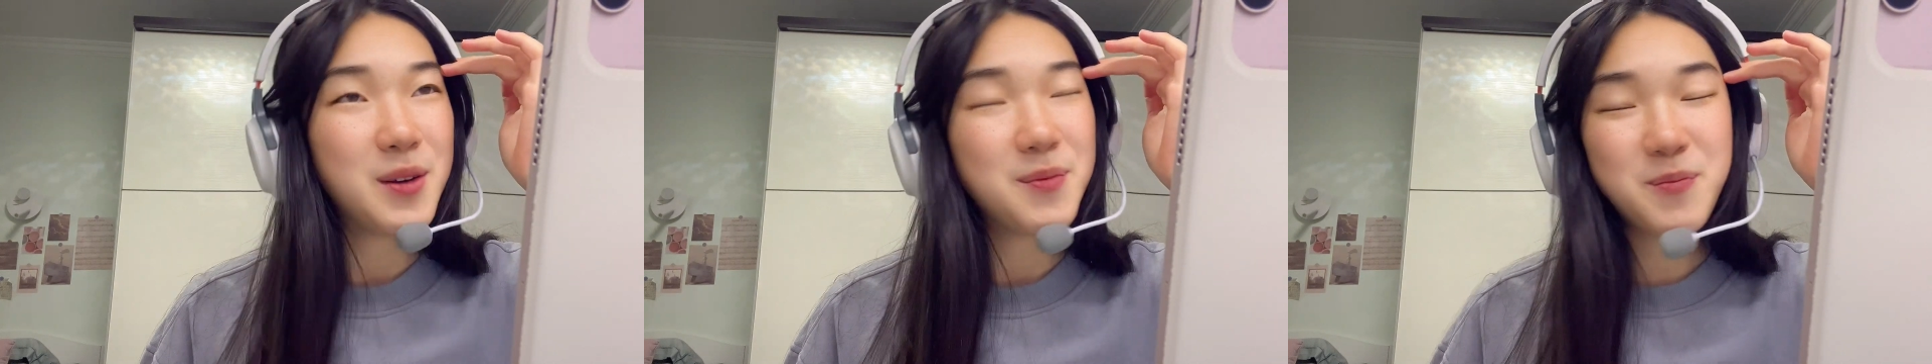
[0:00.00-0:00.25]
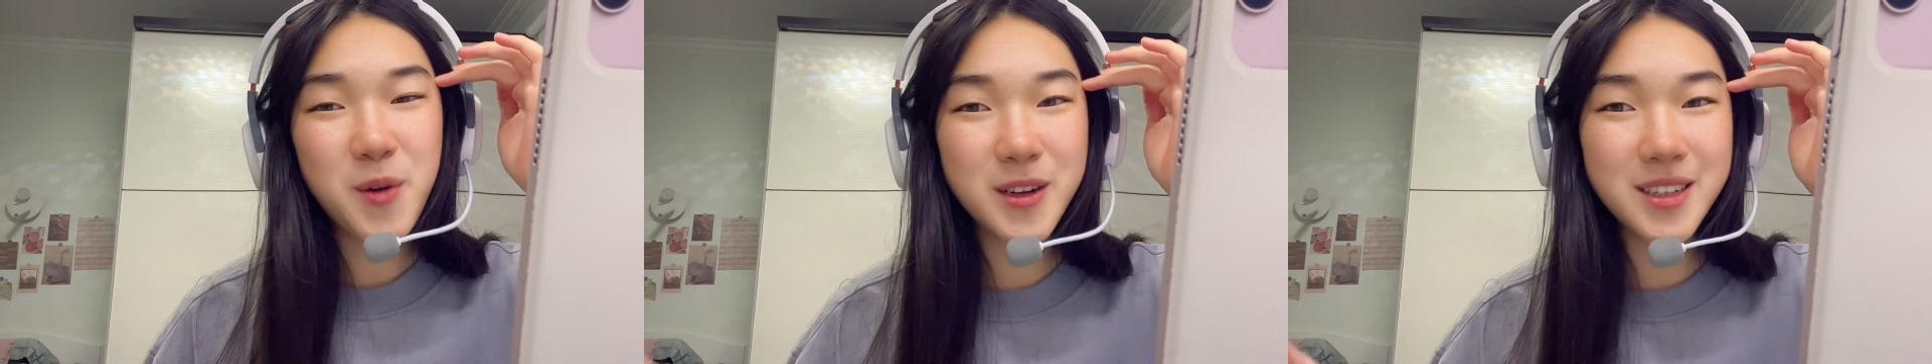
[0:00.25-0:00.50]

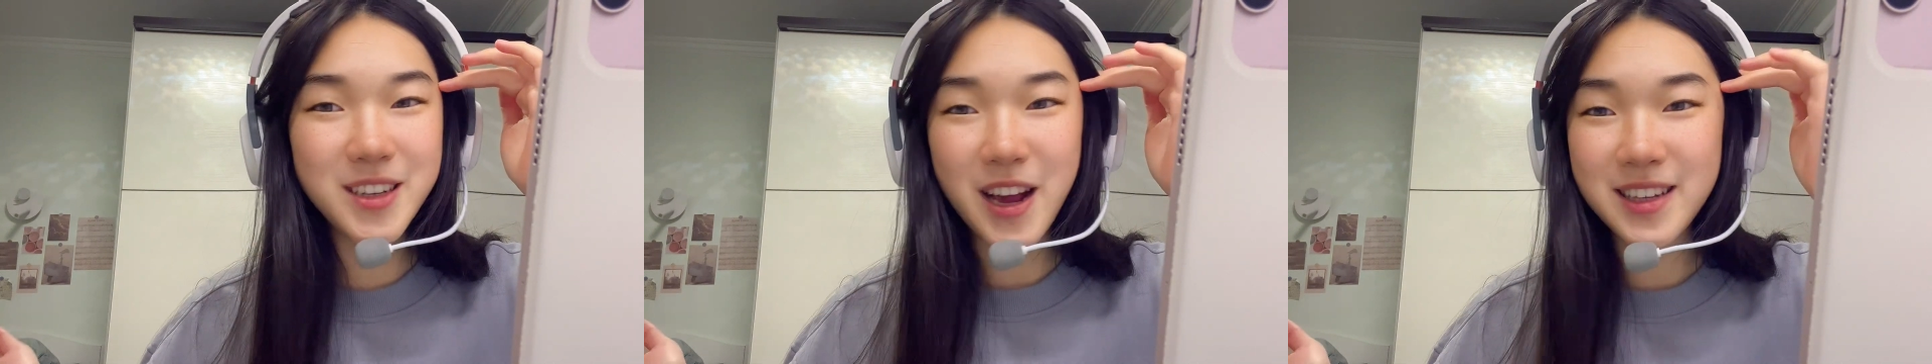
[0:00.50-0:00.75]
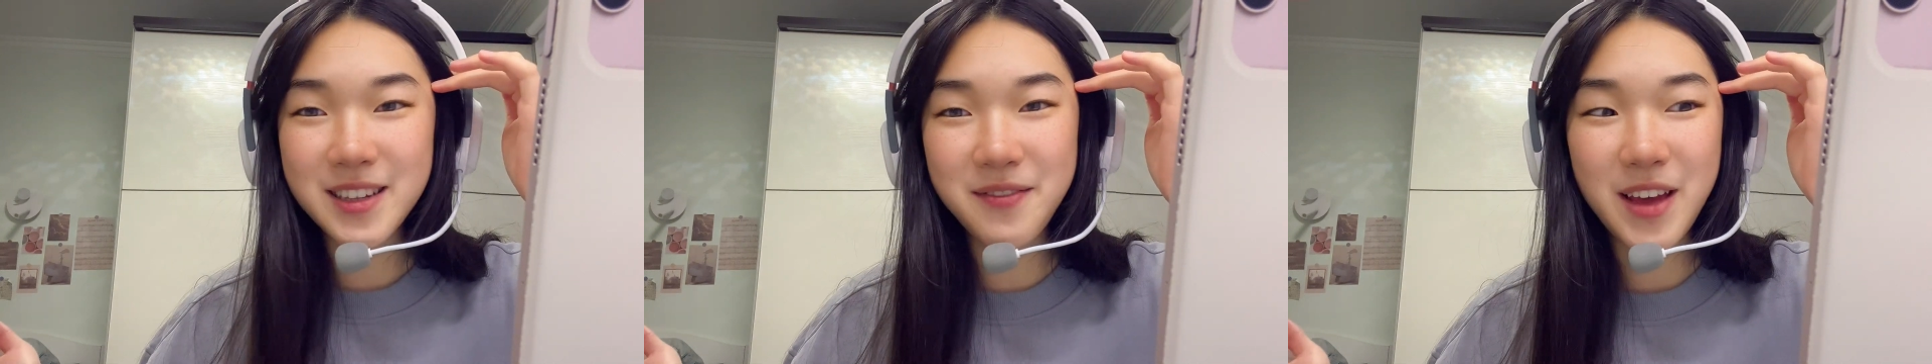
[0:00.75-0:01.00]
Percy
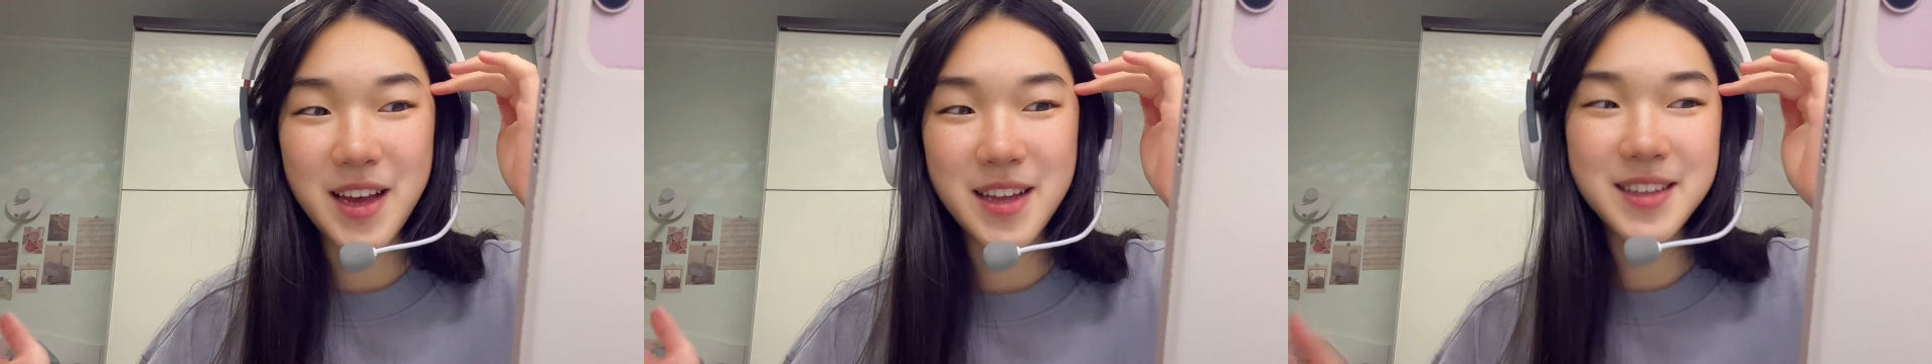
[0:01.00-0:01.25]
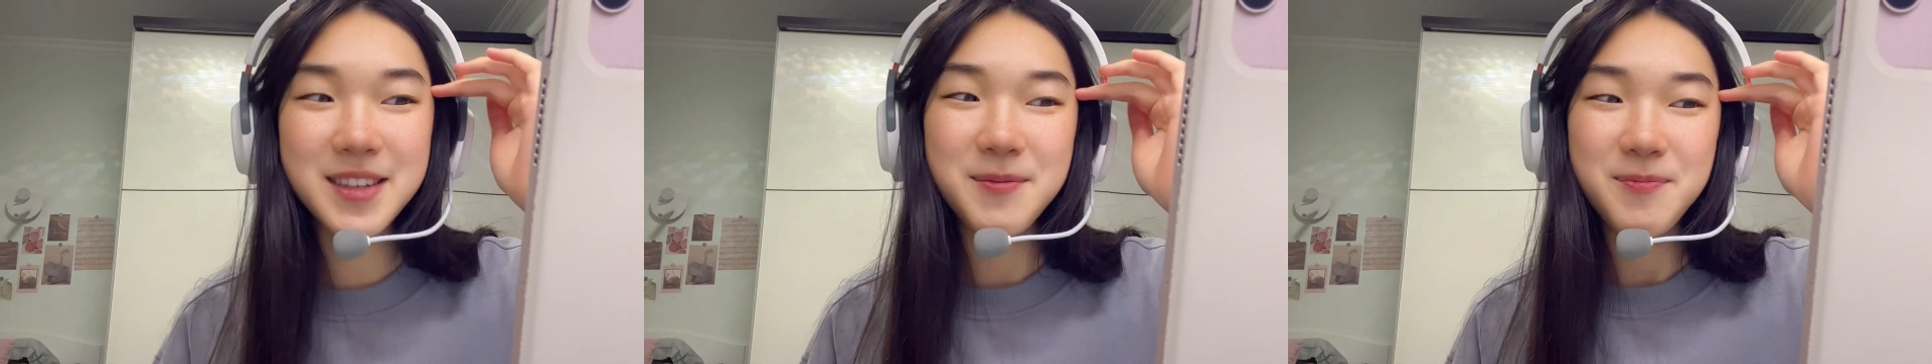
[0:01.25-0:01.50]
Jackson
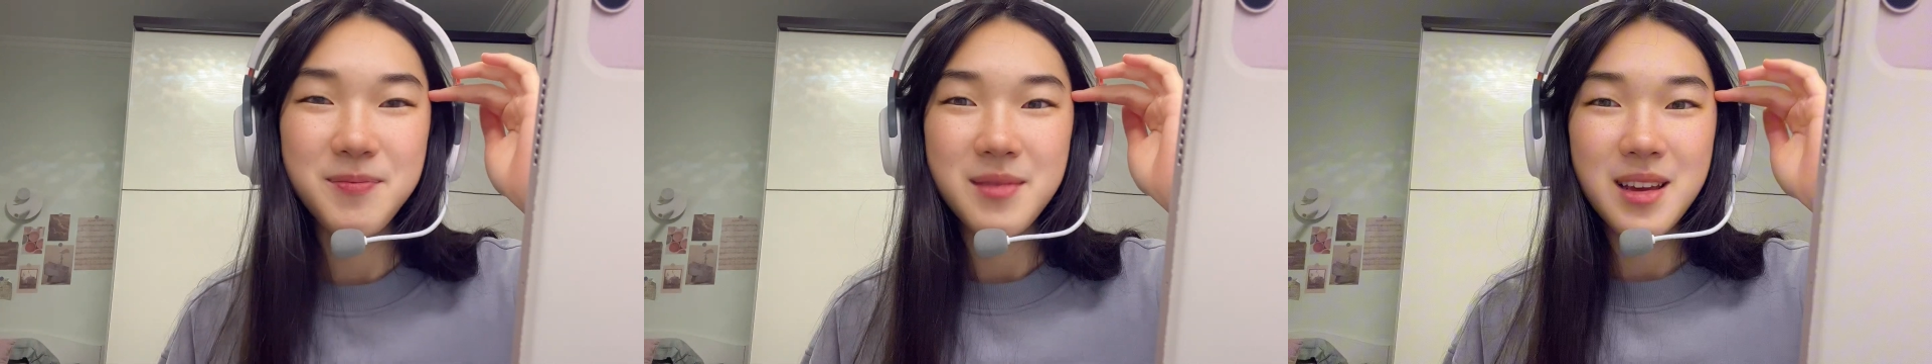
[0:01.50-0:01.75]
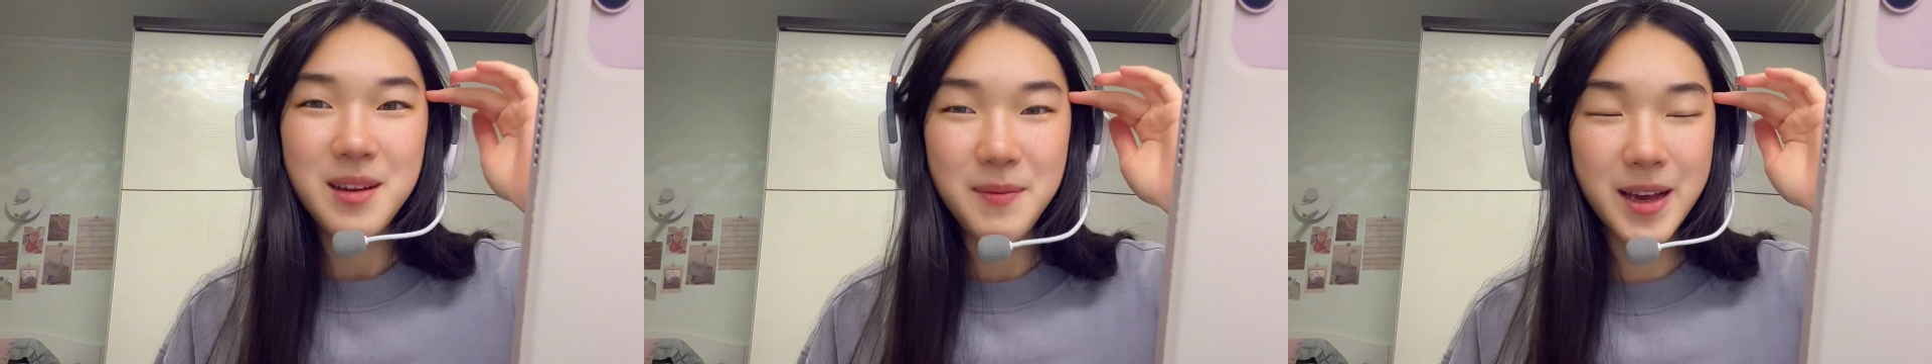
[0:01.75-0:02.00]
fans,
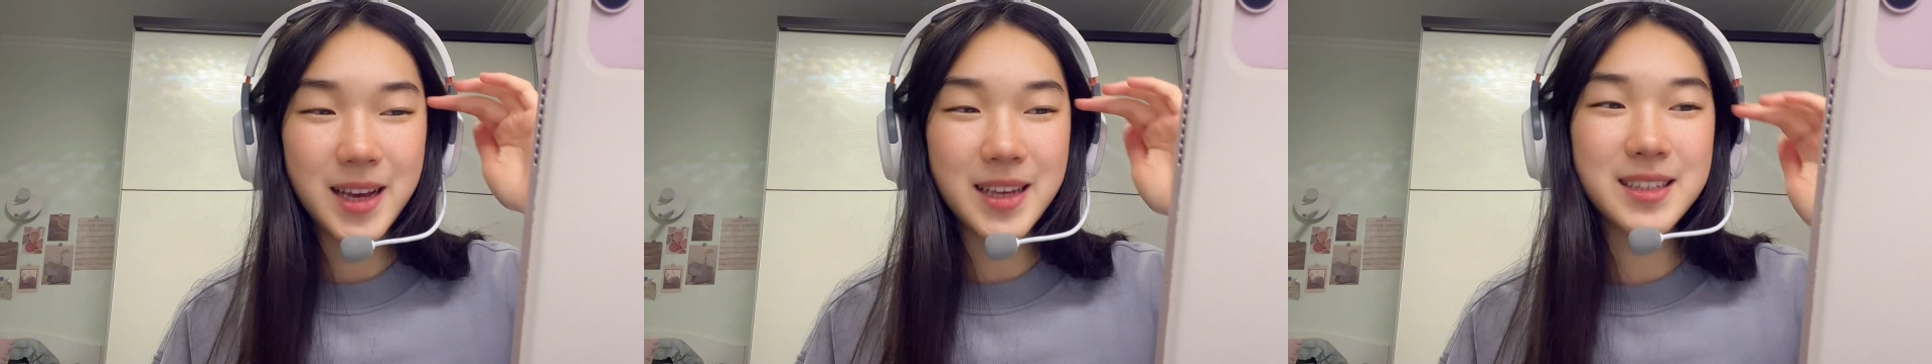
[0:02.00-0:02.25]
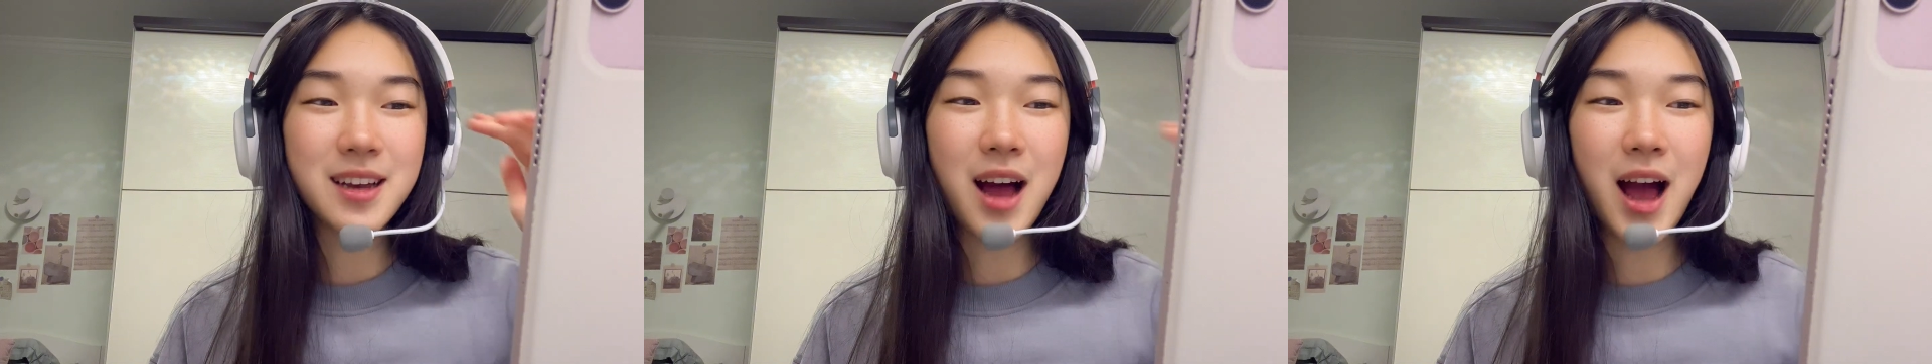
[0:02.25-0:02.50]
because